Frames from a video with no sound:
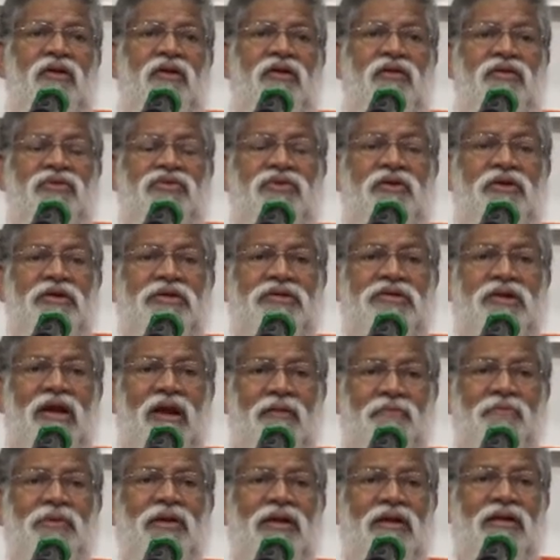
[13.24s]
So it's an
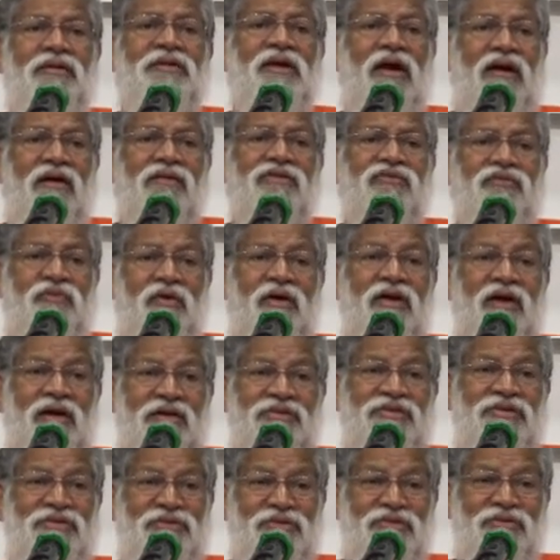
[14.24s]
uphill task for
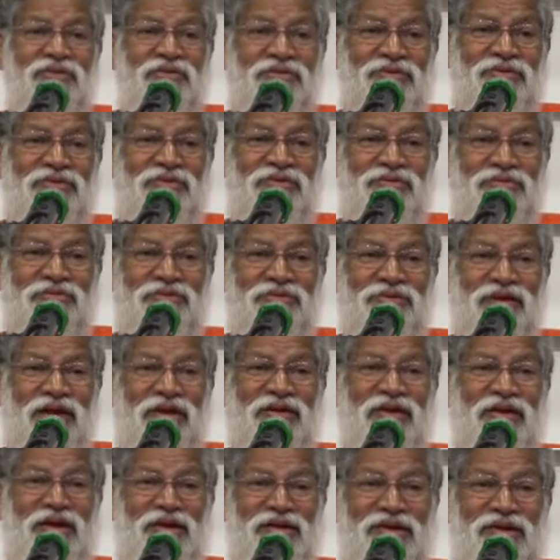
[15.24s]
us to
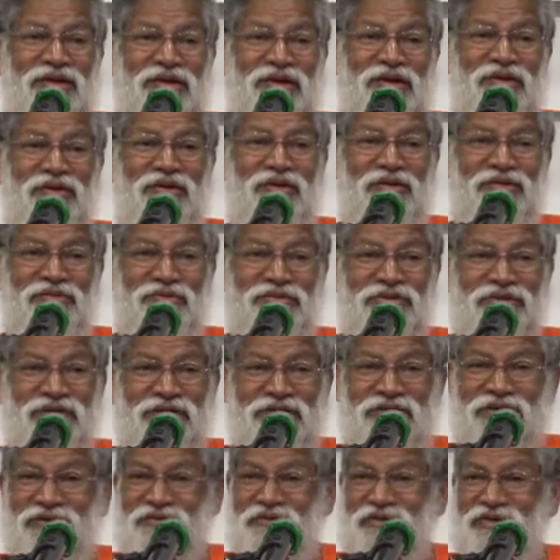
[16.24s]
engage in a
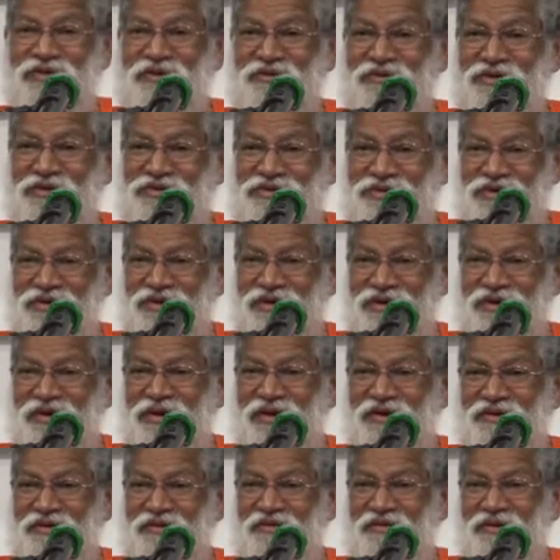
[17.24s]
conversation with our children
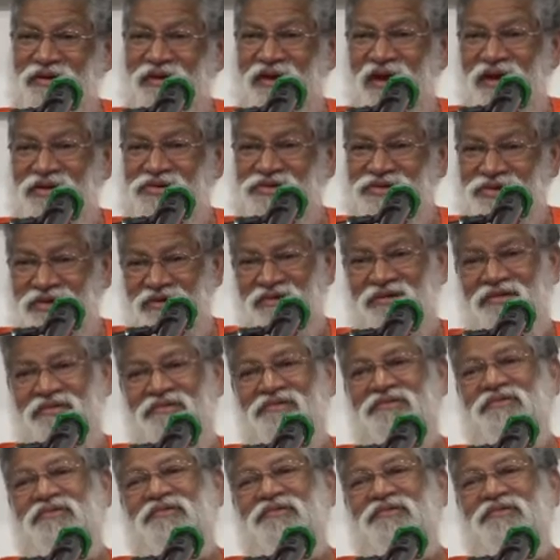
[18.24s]
and our grandchildren.